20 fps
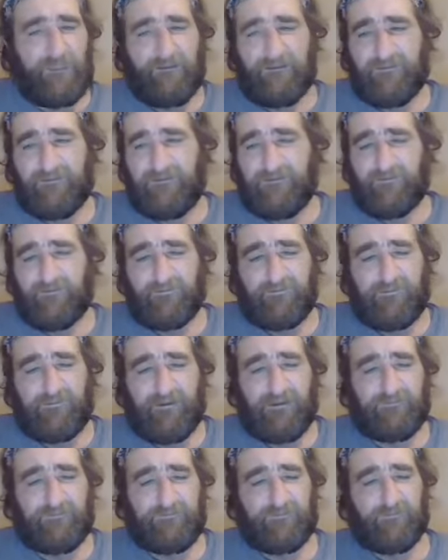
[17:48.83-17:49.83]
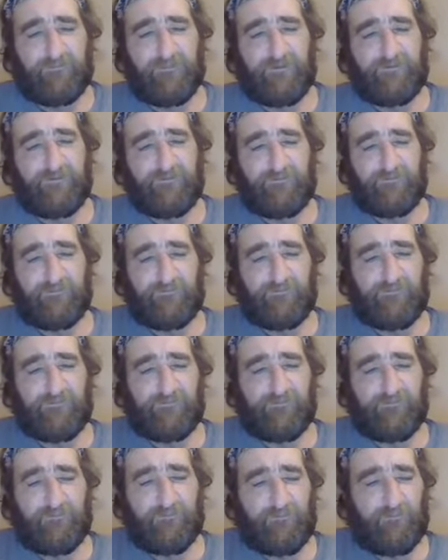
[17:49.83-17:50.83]
your
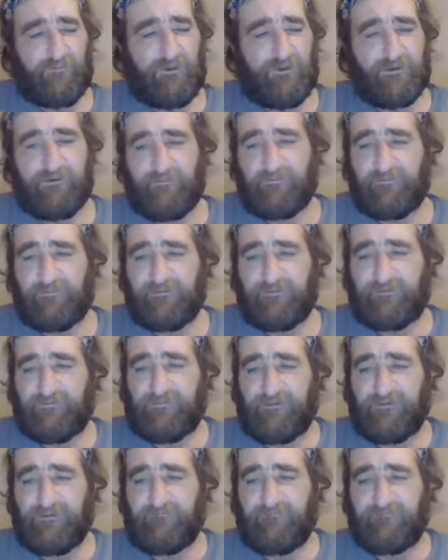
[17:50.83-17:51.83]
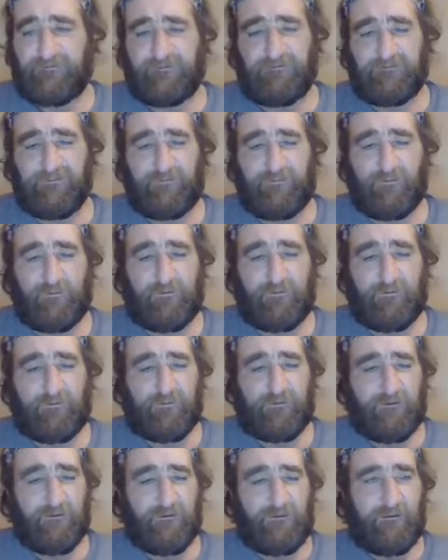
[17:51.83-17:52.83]
transmissions, what you're receiving, your
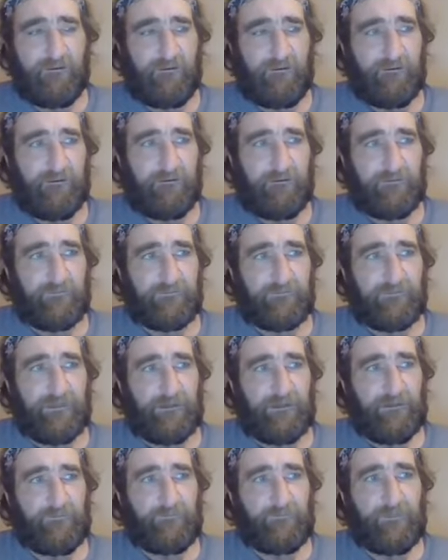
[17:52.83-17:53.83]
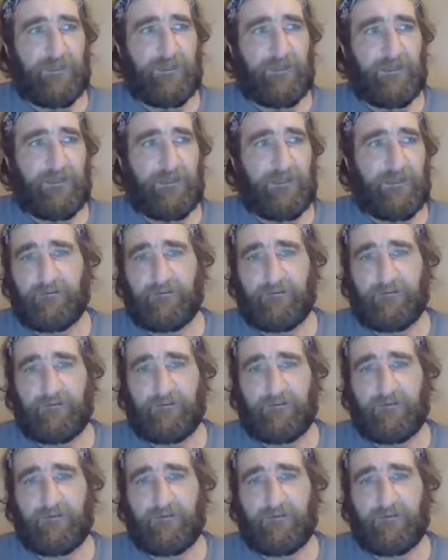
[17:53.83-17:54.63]
telepathic